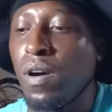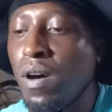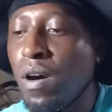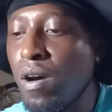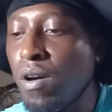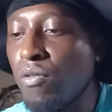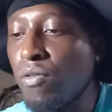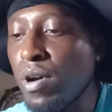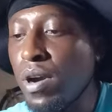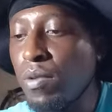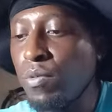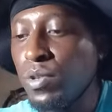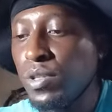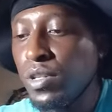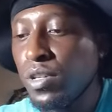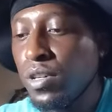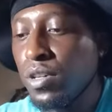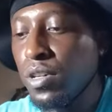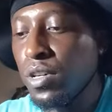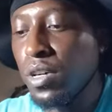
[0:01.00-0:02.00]
All right, what's
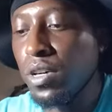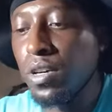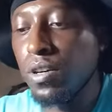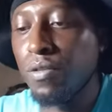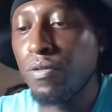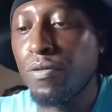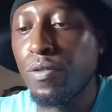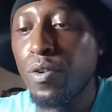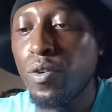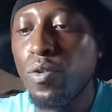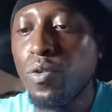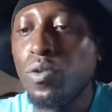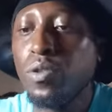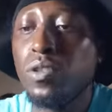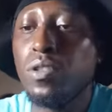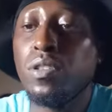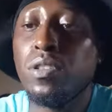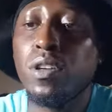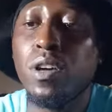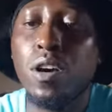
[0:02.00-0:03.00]
good, good
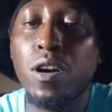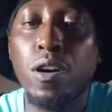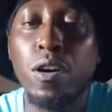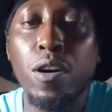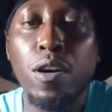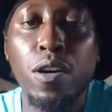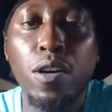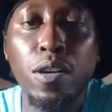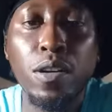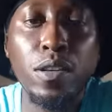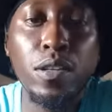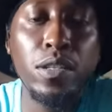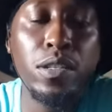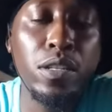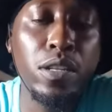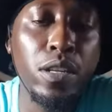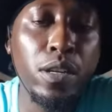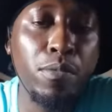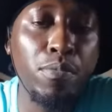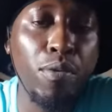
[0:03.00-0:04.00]
folks? Uh, it's
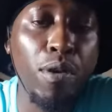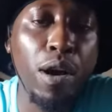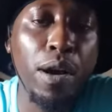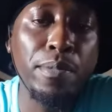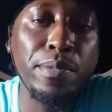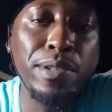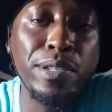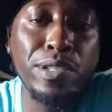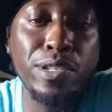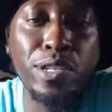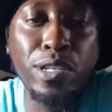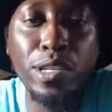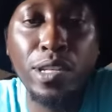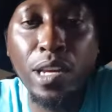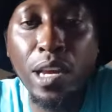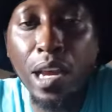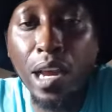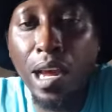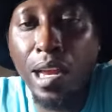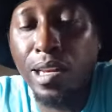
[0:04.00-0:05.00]
Lee Prop G.
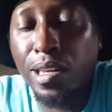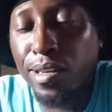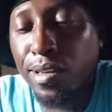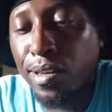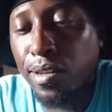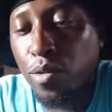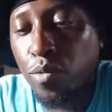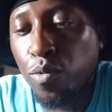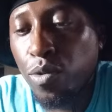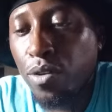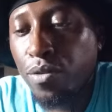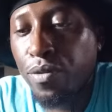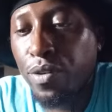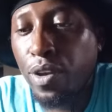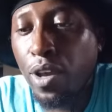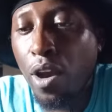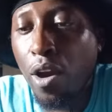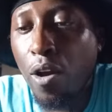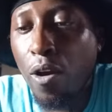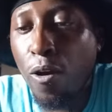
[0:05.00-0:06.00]
I got another one for
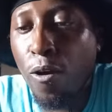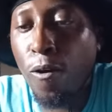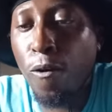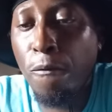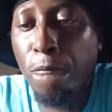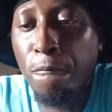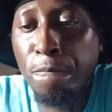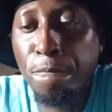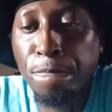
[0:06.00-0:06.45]
y'all.